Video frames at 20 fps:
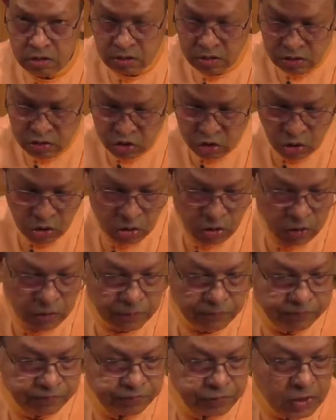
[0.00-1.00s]
So
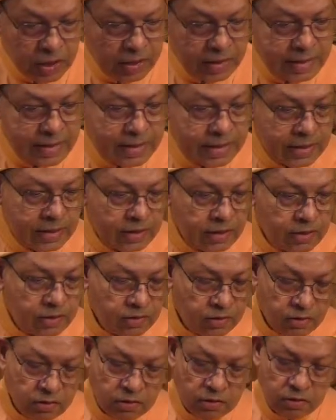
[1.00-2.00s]
here
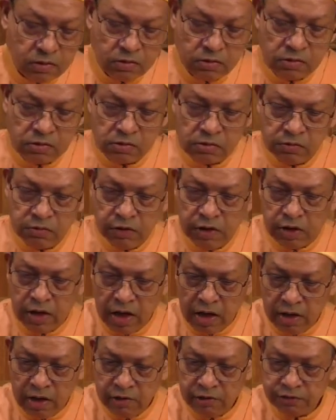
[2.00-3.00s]
we
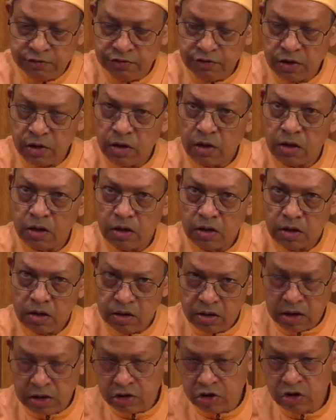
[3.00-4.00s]
have
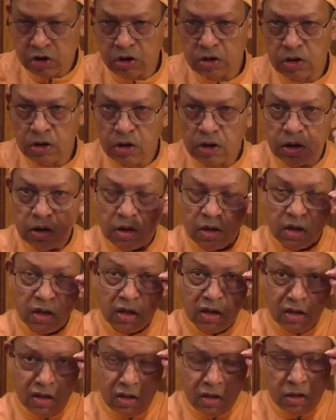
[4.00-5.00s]
externally
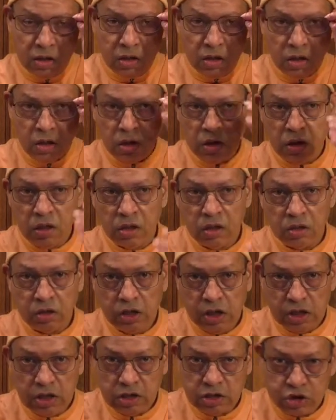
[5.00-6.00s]

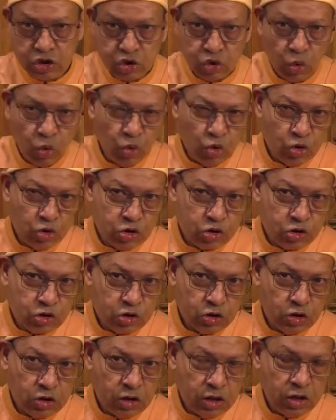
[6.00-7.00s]
these souls,
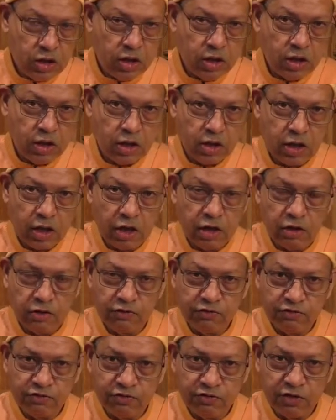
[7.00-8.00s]
they kind
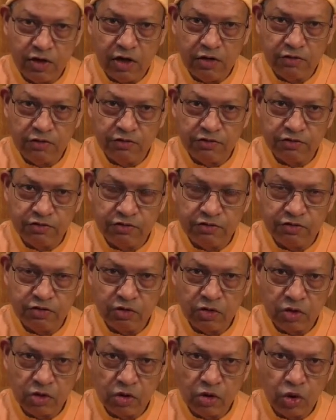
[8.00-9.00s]
of live
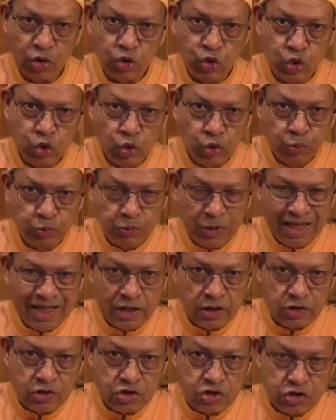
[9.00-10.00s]
on two
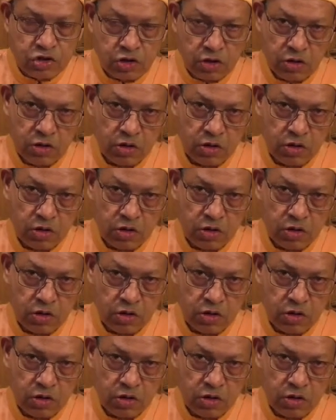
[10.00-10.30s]
planes.